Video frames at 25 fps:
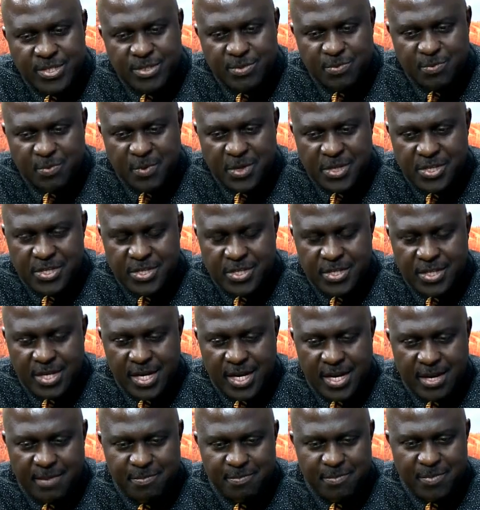else which
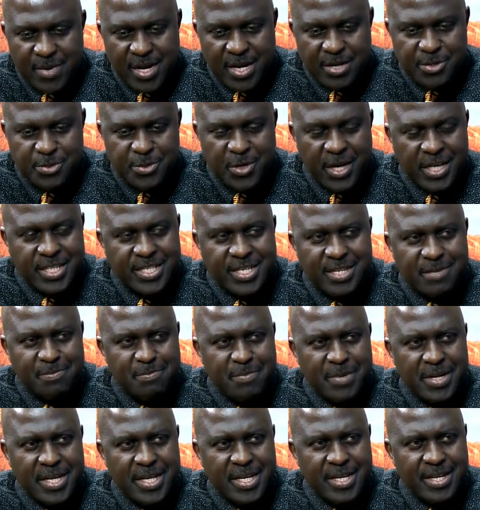
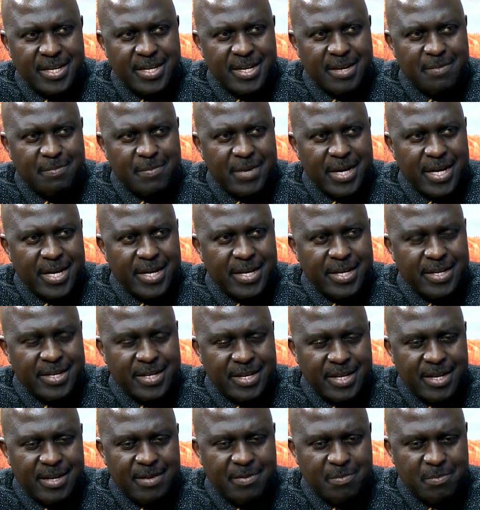attracted me,
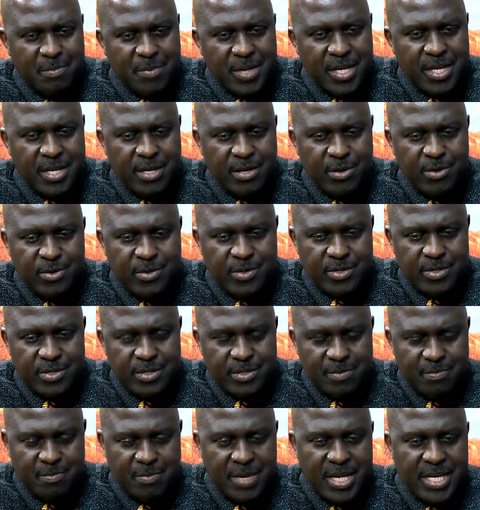me
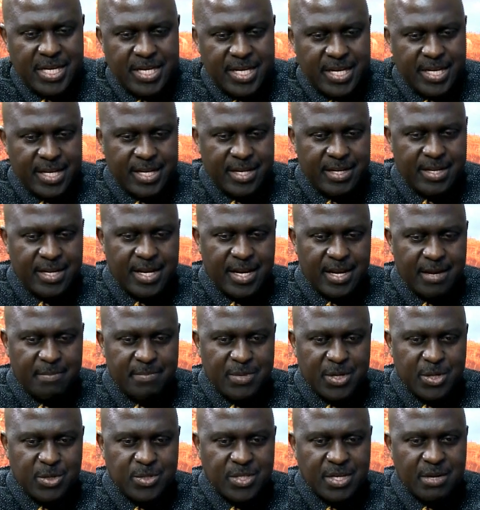on mainly
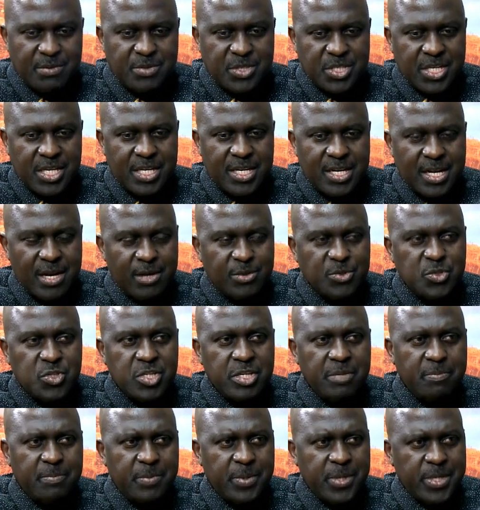because I've seen now
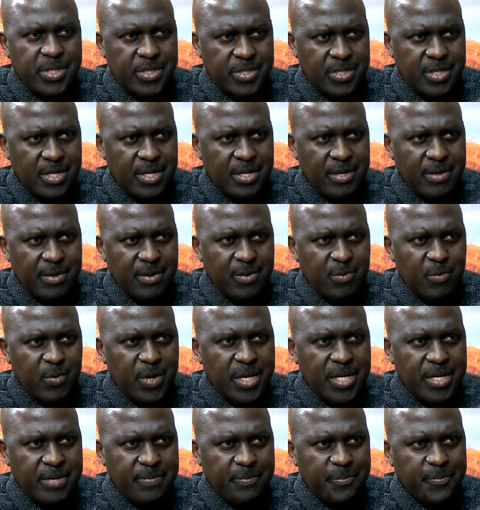GPs
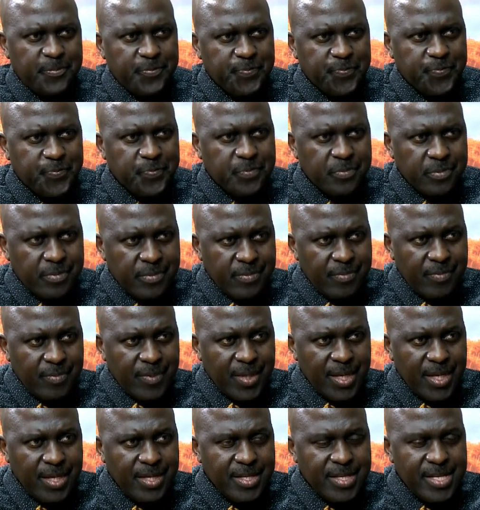when
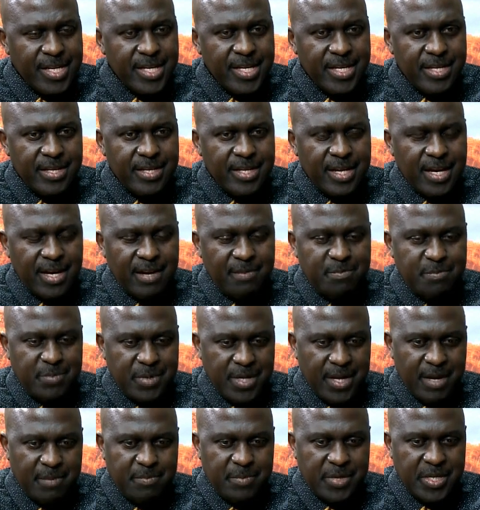they
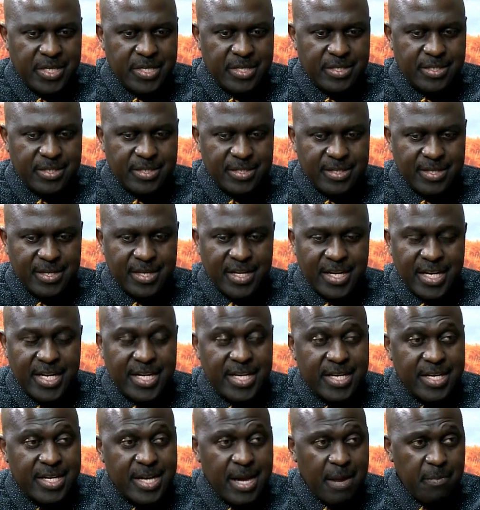have been
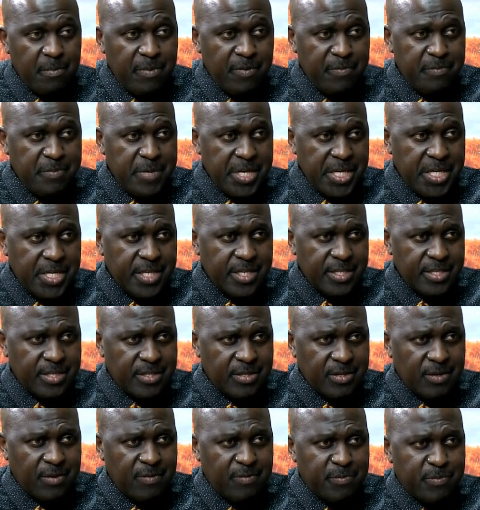in a number of
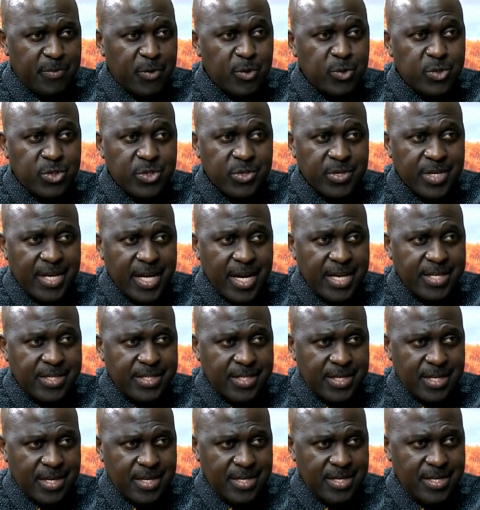meetings of prostate
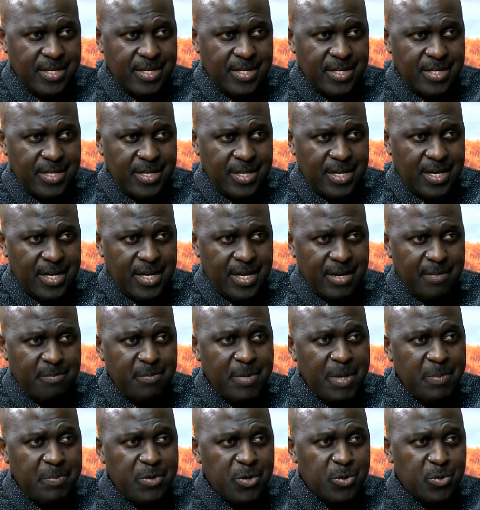cancer.
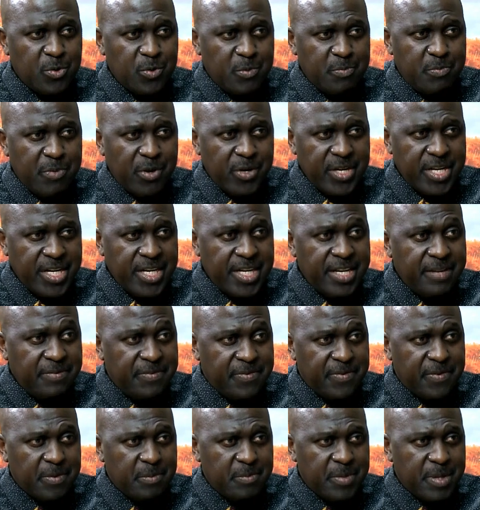Maybe you could borrow a
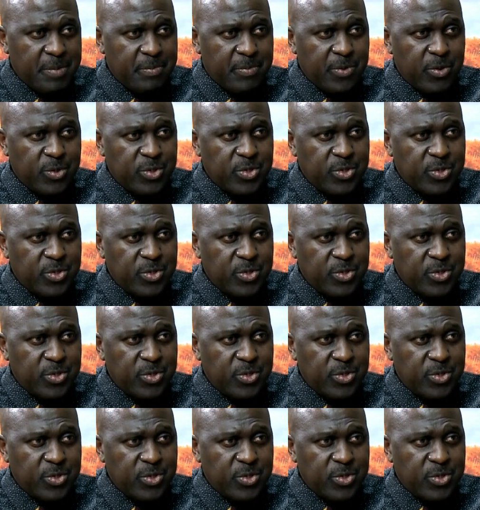leaf from the